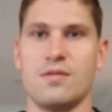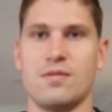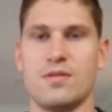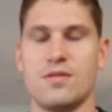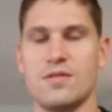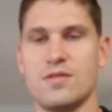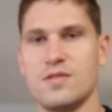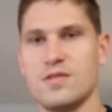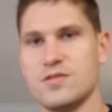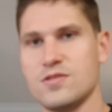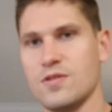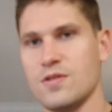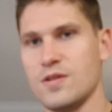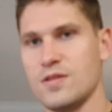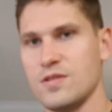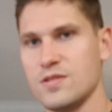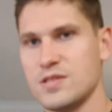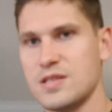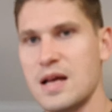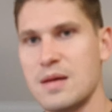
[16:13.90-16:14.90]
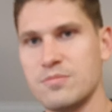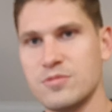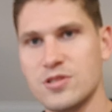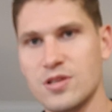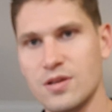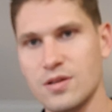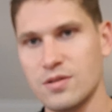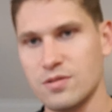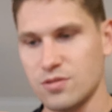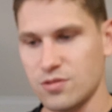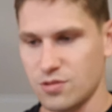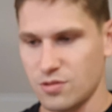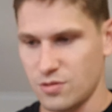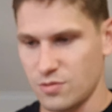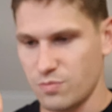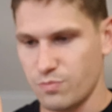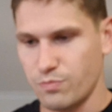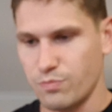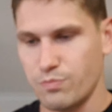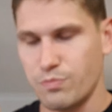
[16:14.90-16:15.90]
the Samsung
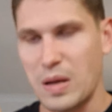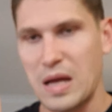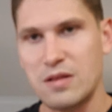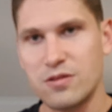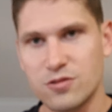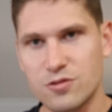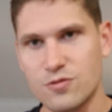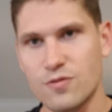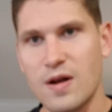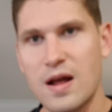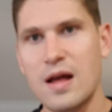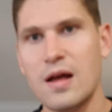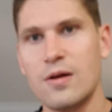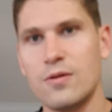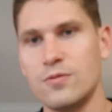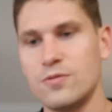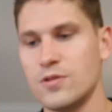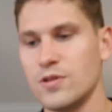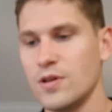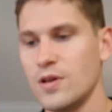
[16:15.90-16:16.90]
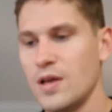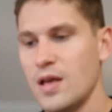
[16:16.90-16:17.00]
bends round,